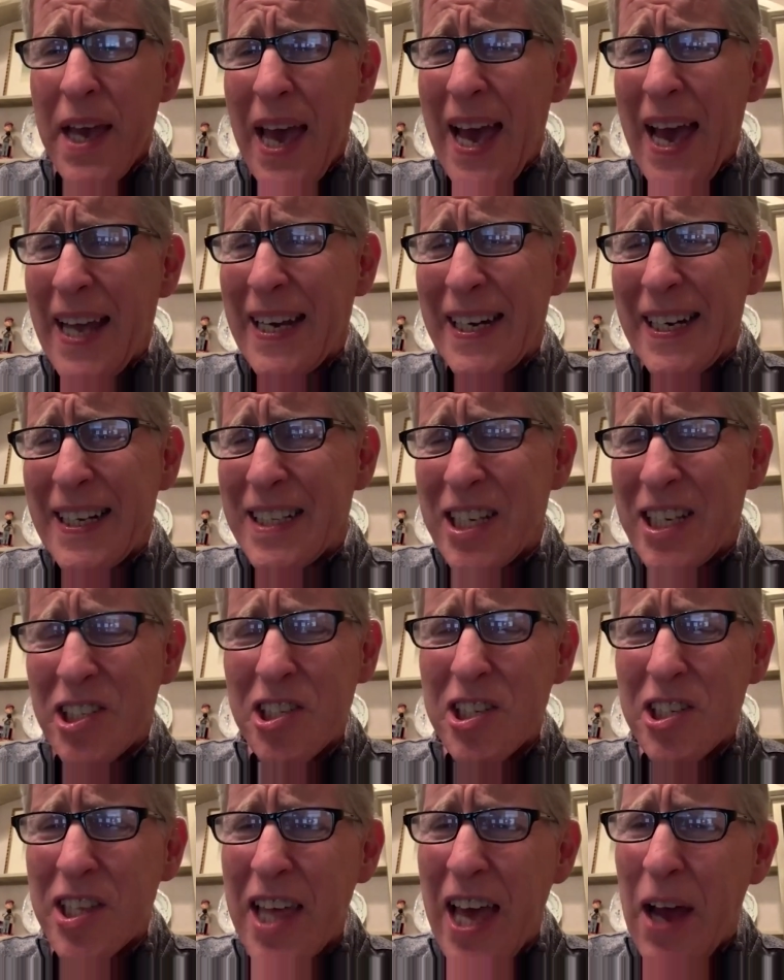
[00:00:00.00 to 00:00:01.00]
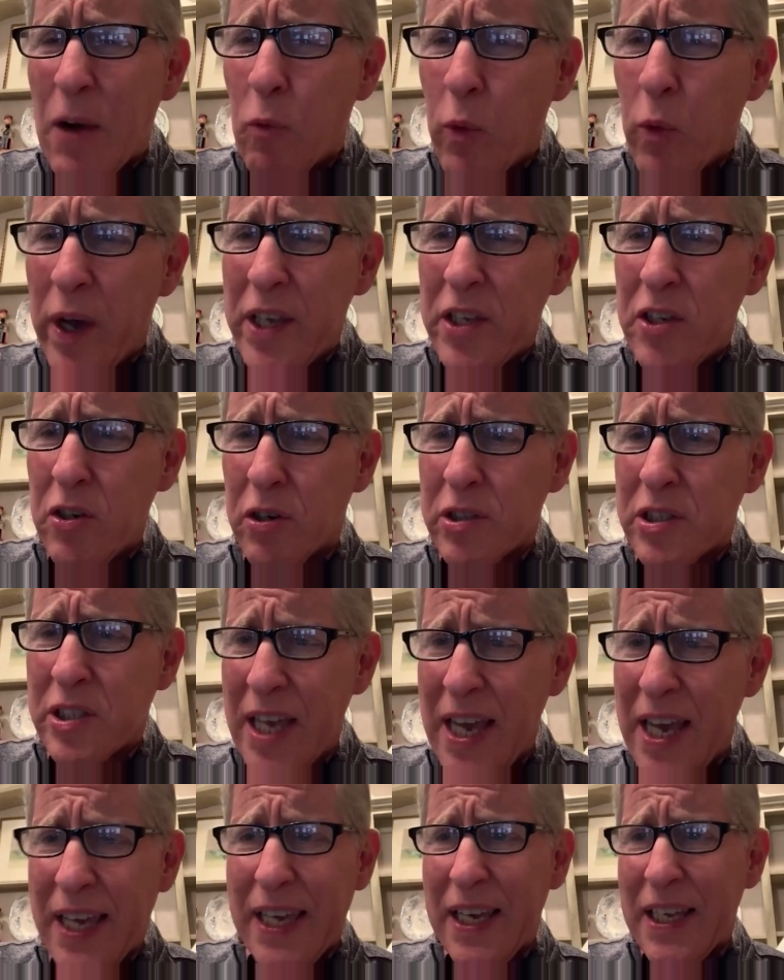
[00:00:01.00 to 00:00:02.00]
And in addition to that, when you're
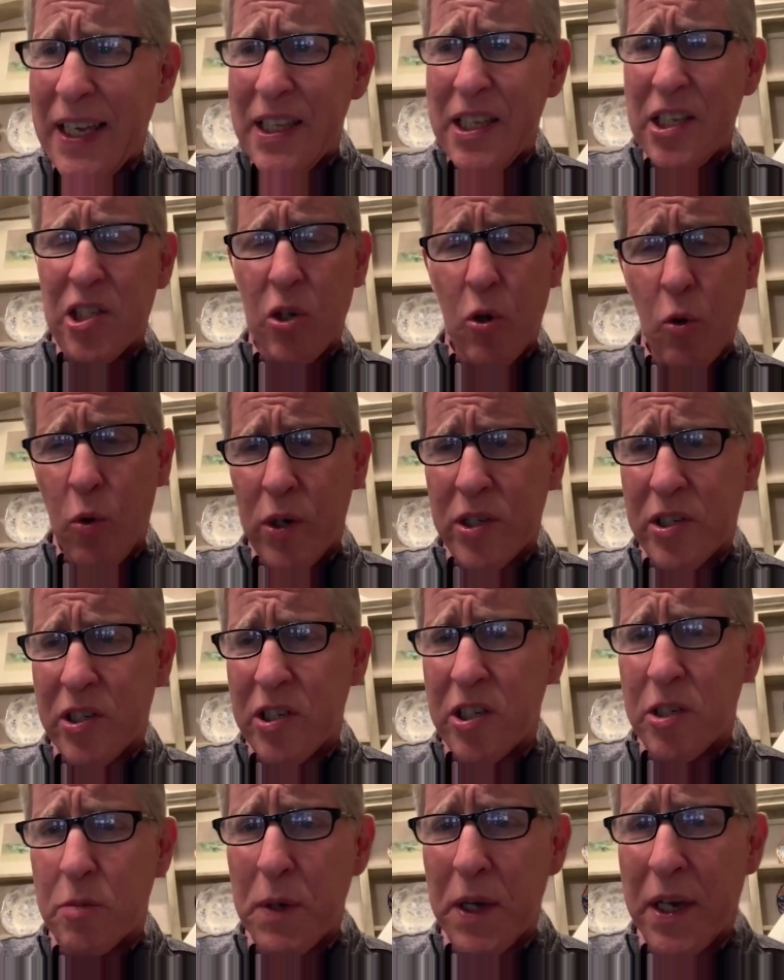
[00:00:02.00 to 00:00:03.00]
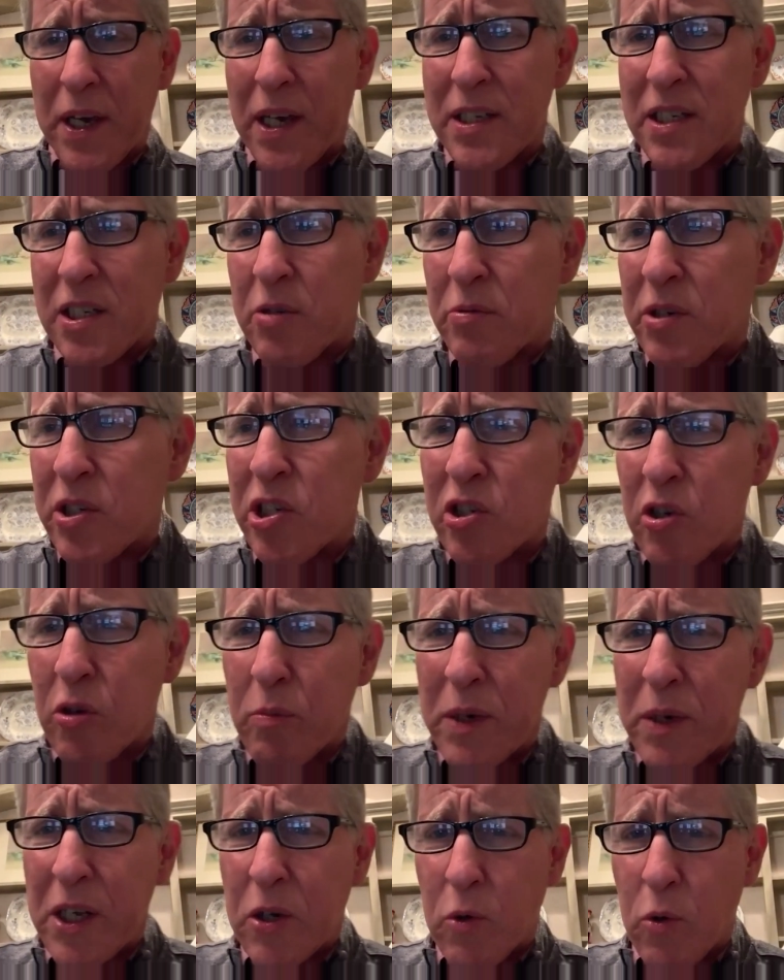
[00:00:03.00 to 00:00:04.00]
taking these courses, because there are so
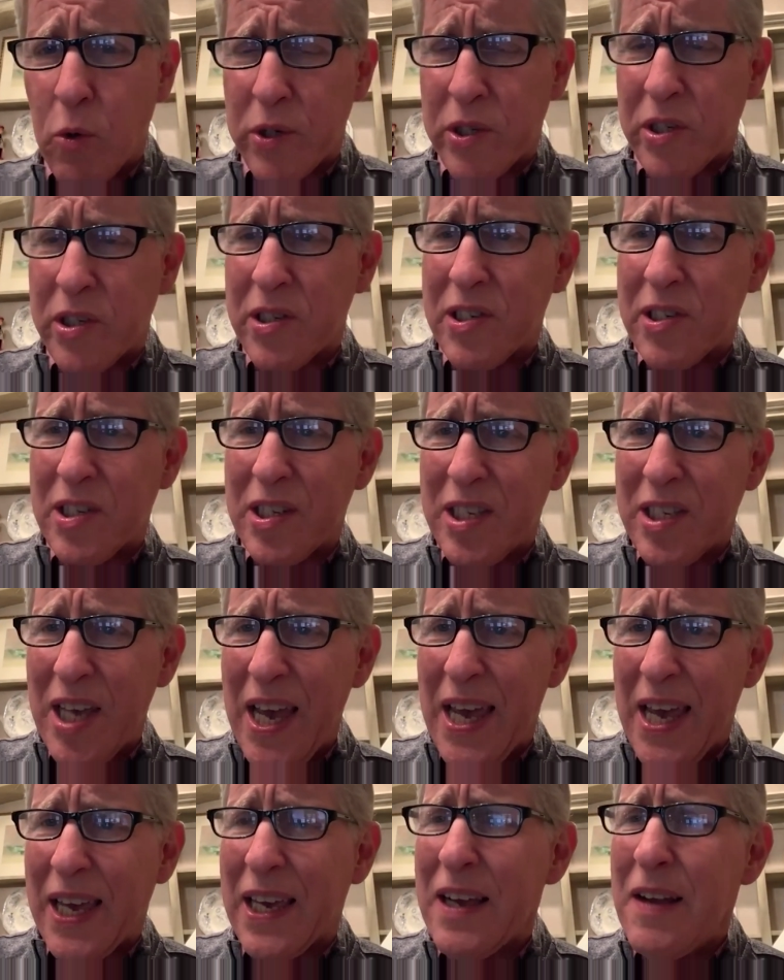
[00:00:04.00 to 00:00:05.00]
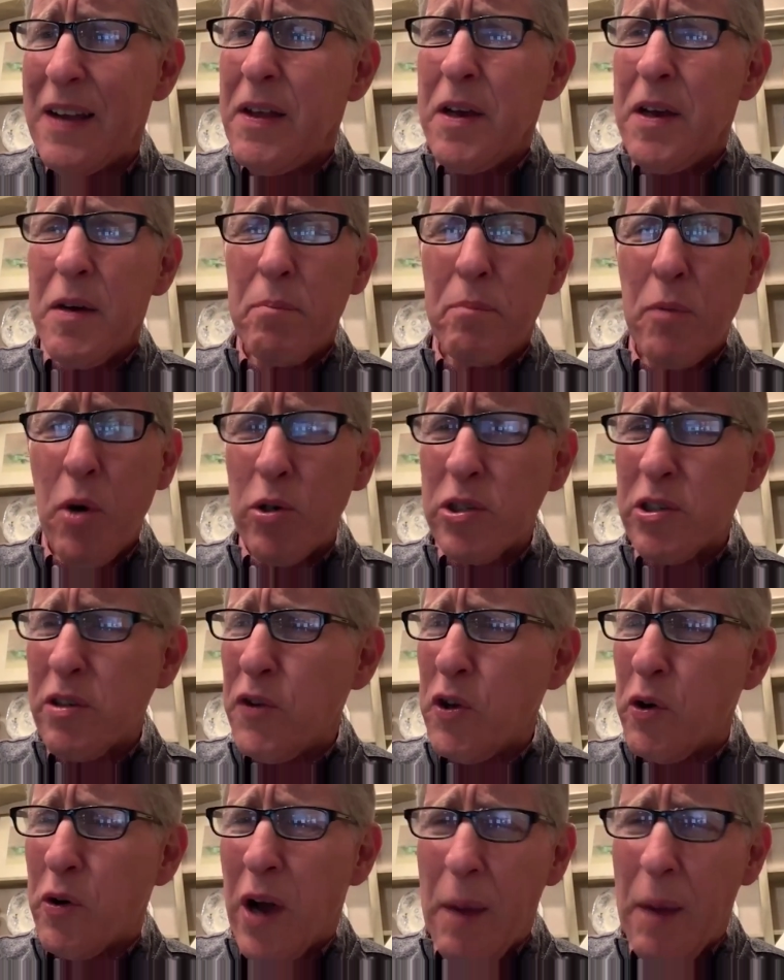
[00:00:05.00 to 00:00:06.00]
many courses to take, most of
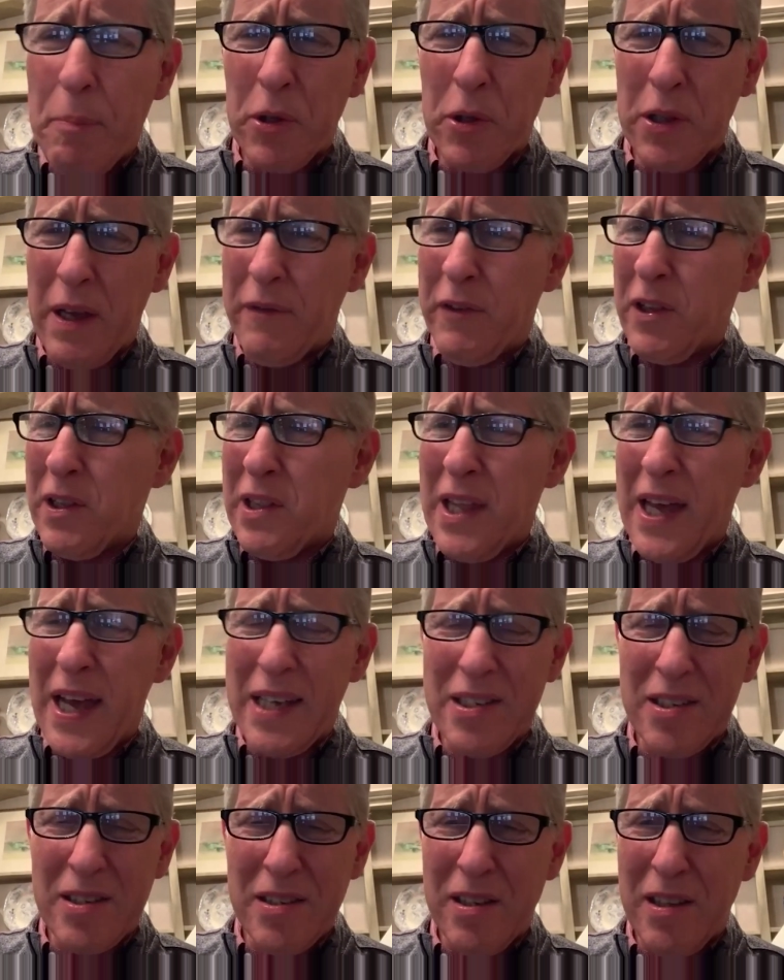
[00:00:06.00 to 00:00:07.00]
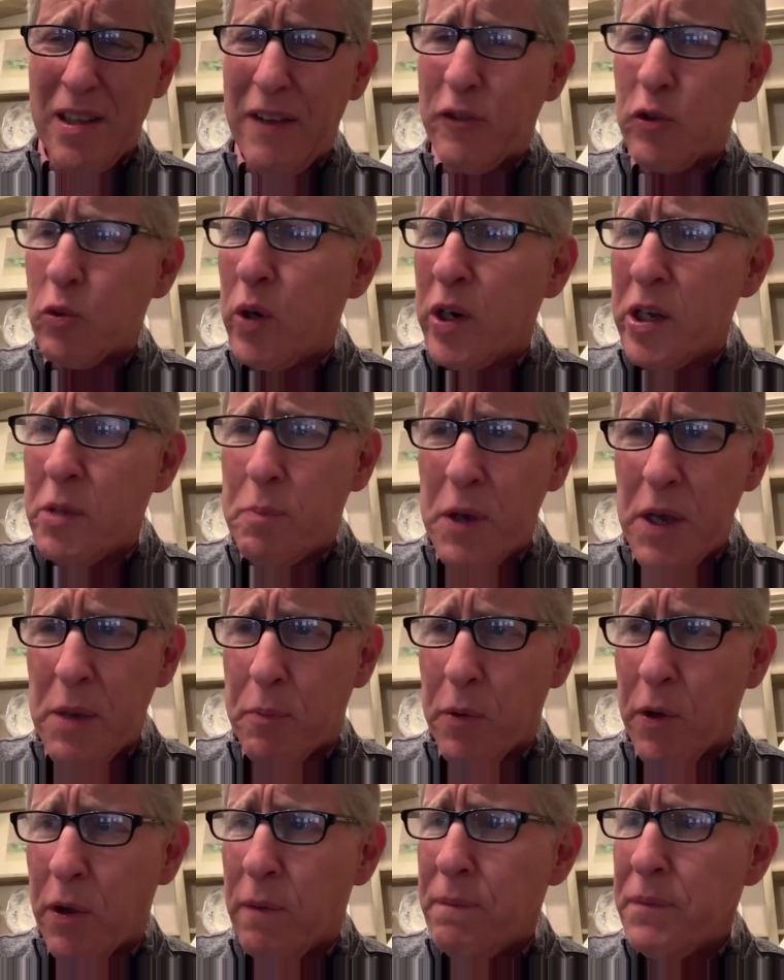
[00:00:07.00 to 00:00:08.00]
your upper level classes will have 20
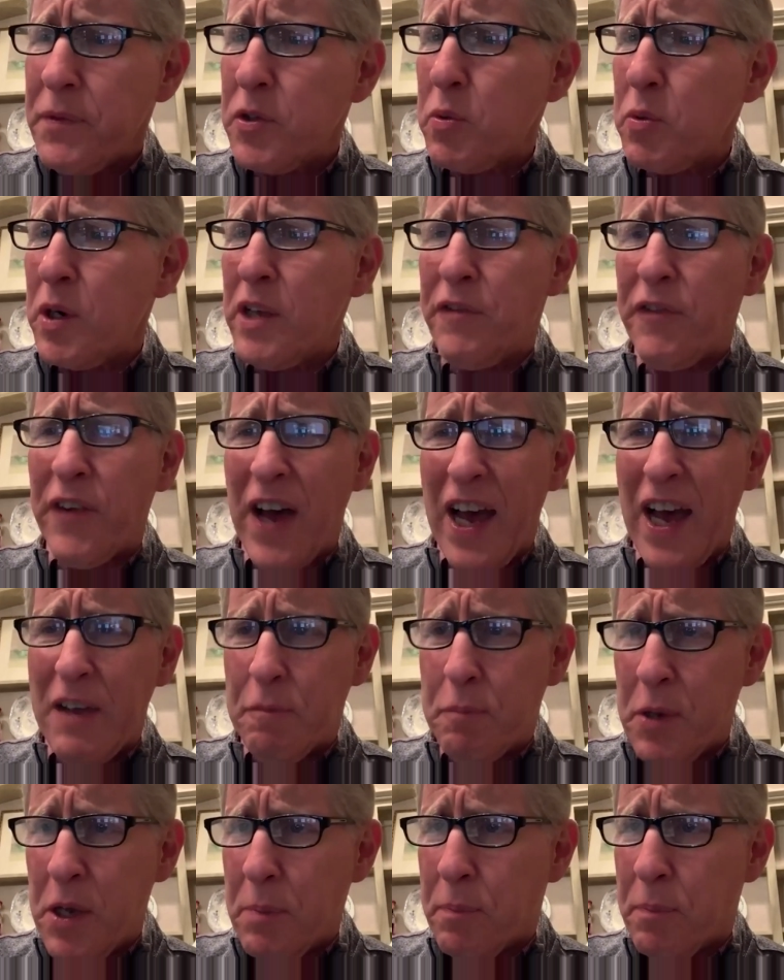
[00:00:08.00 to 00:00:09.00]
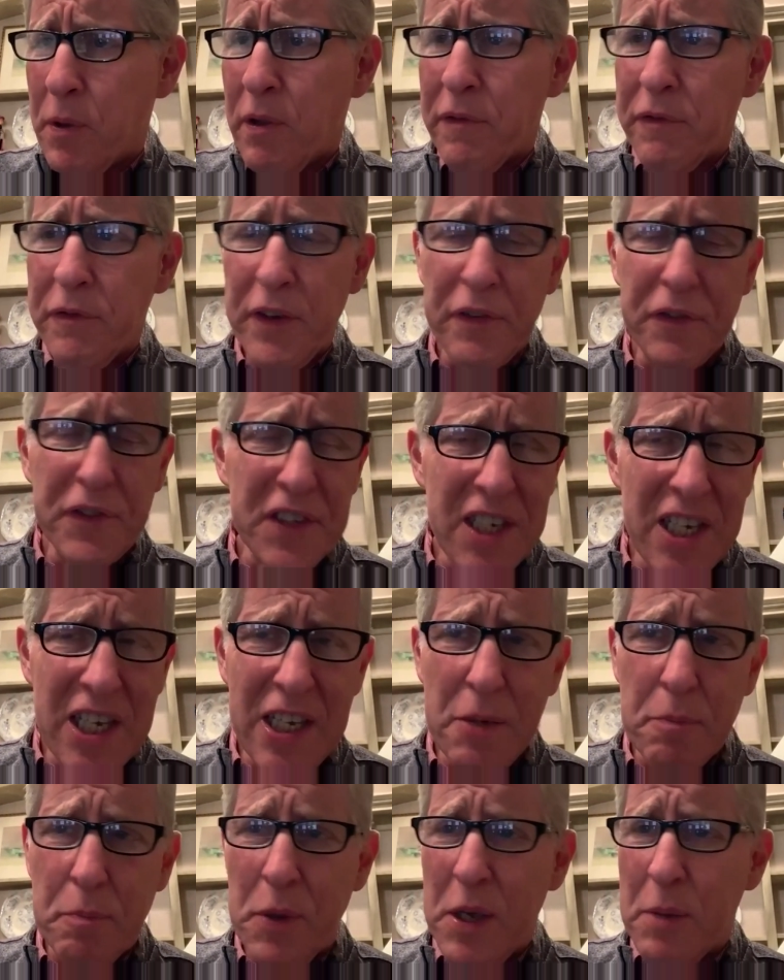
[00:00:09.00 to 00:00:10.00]
people, 25 people,
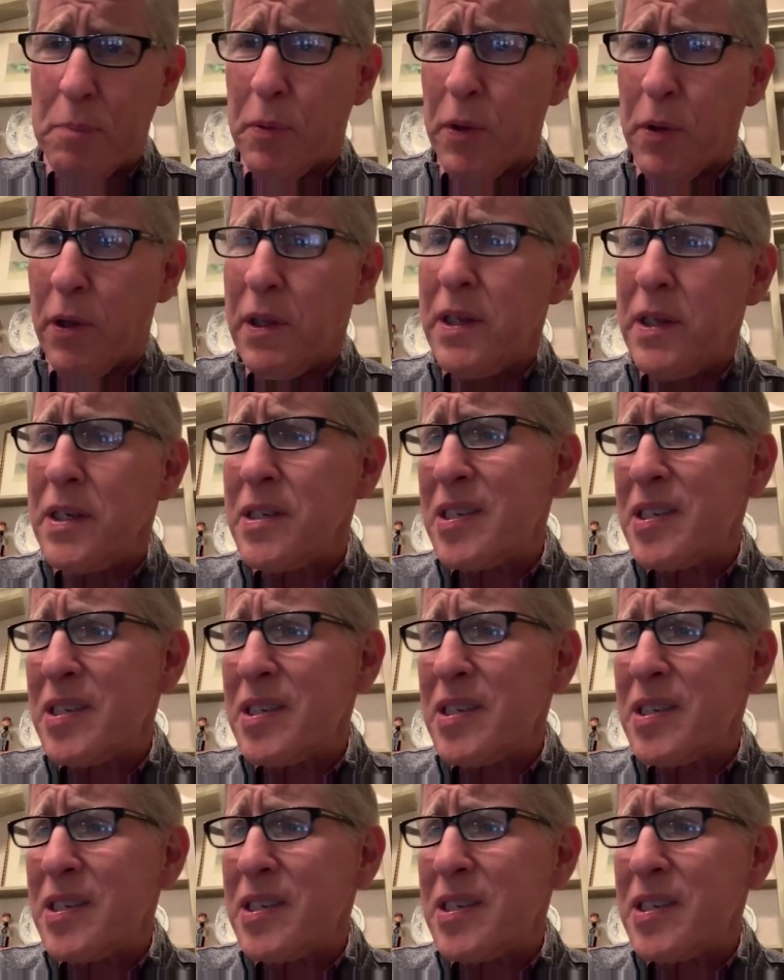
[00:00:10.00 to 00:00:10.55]
15 people.